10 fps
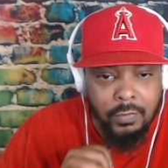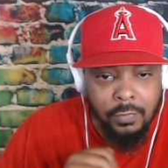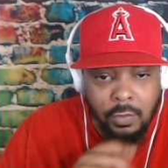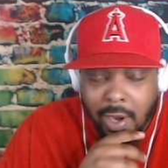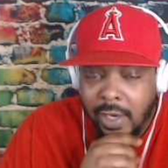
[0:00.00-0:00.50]
For
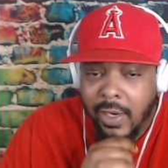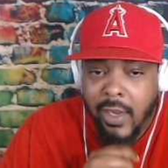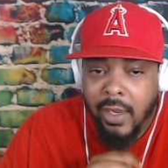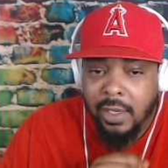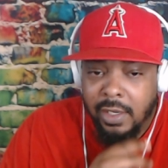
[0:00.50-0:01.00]
right
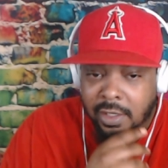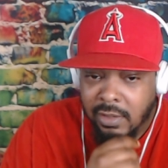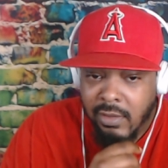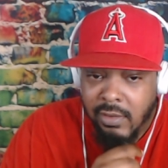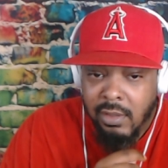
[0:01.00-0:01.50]
now, I guess.
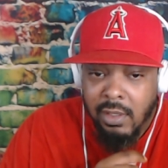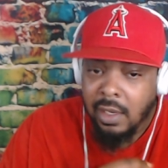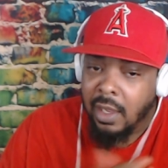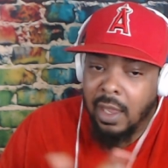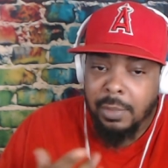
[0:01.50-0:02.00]

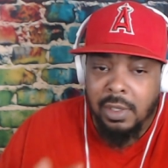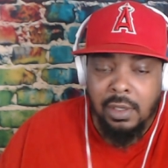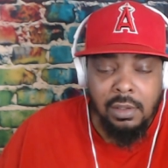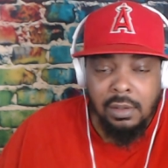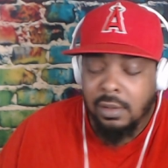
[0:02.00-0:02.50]
I
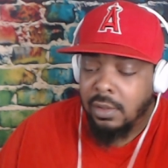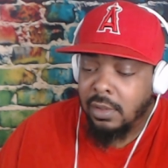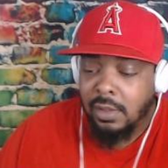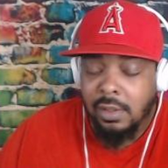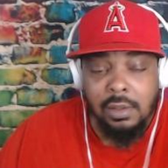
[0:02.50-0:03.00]
mean,
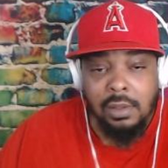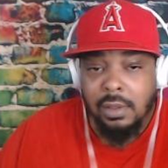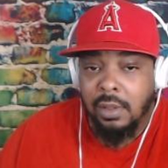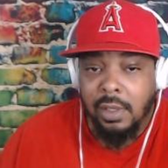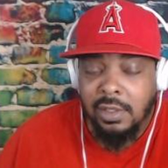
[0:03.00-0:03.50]
shit.
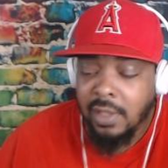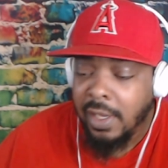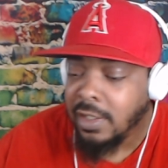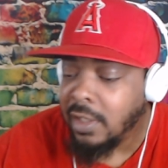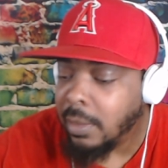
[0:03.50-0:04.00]
It's
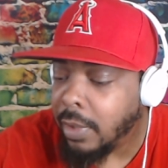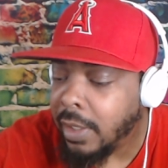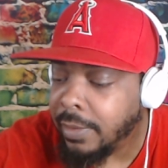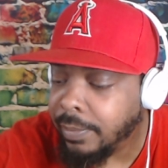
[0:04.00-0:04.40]
Disney, bruh.